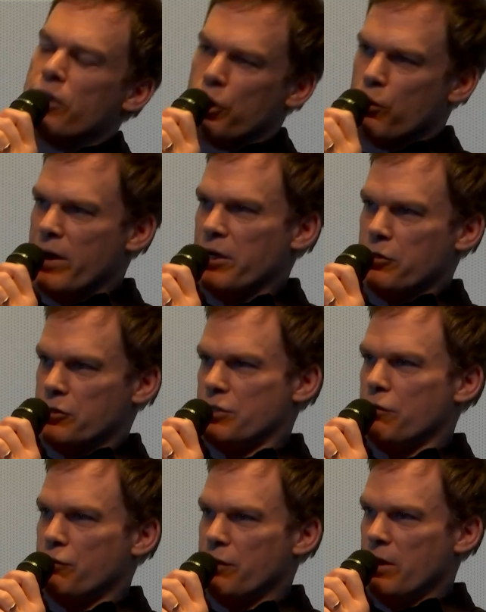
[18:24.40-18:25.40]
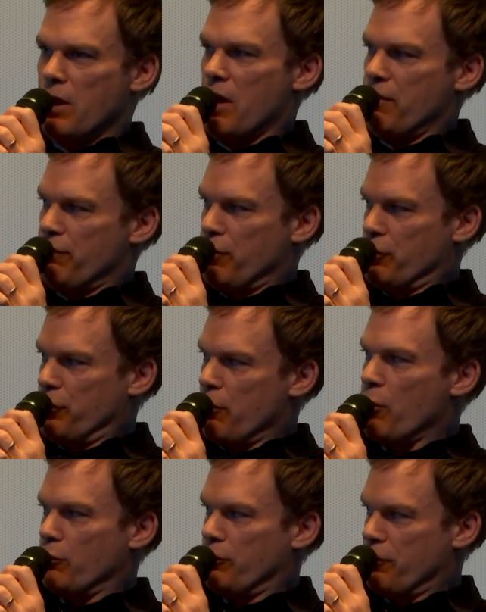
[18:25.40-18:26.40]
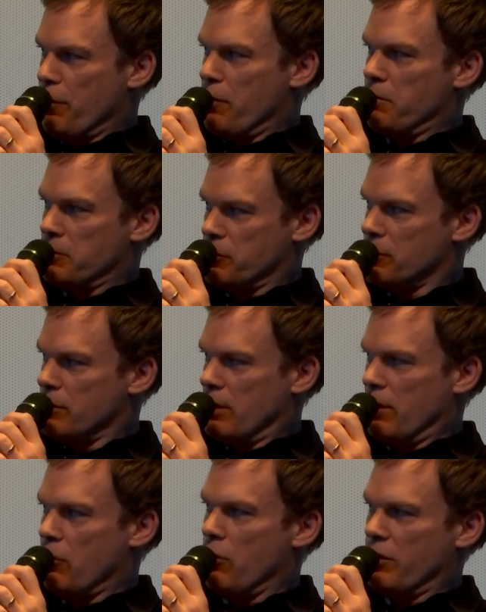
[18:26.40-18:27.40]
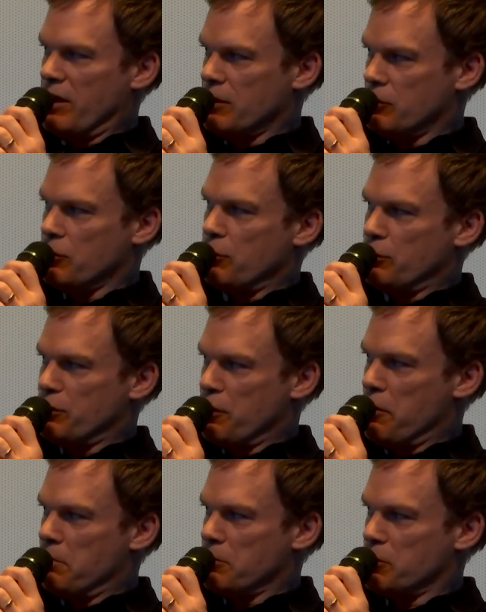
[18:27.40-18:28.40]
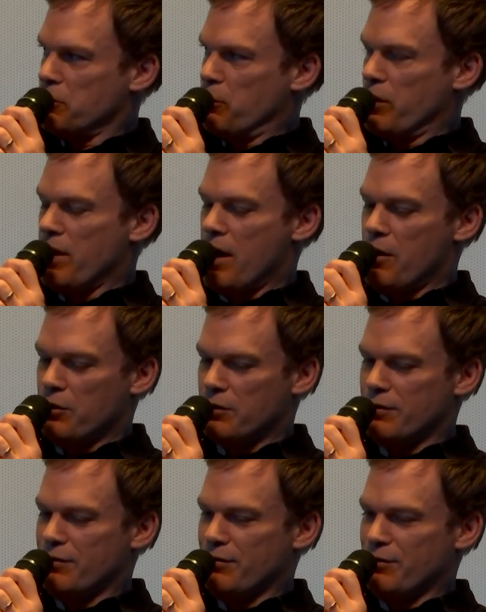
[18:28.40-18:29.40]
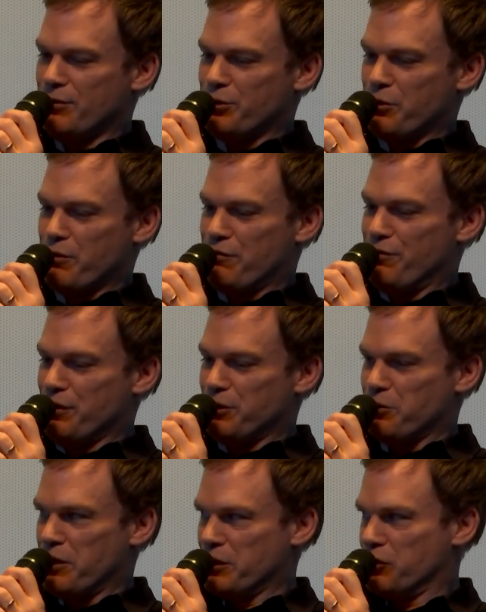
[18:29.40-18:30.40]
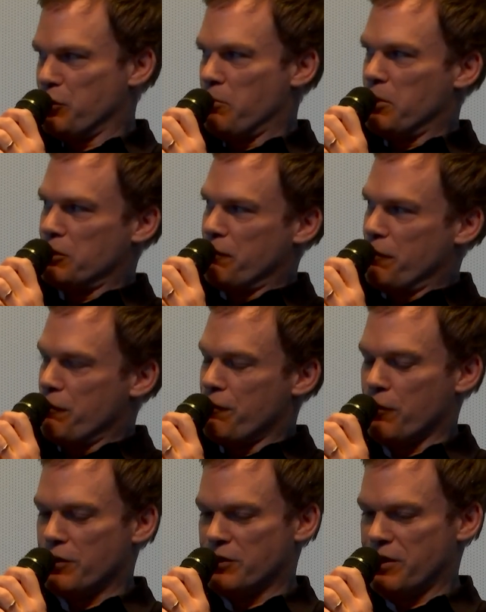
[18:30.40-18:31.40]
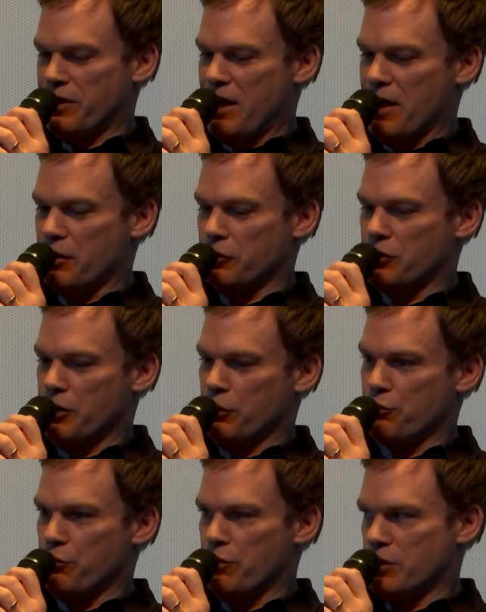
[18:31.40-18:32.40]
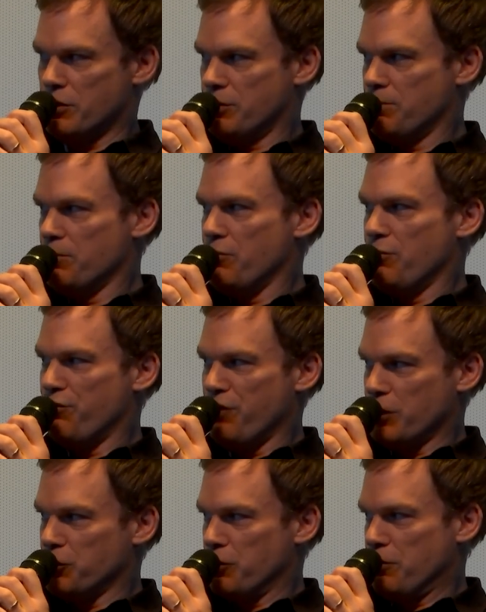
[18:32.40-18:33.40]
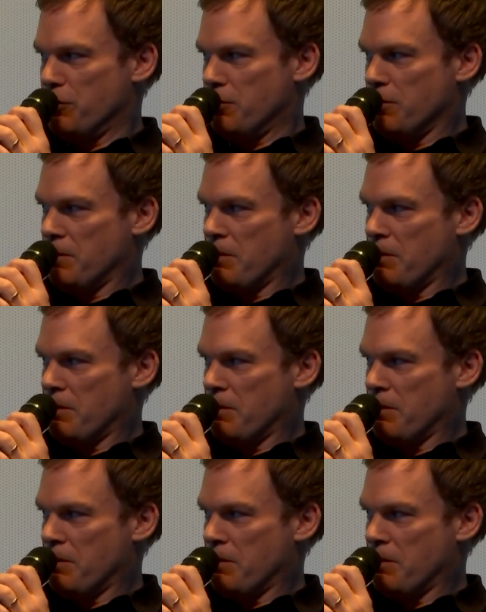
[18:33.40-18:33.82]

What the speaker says: can acquaint yourself with life on your own terms and on its own terms without sort of filtering so much of your focus and energy through this fictional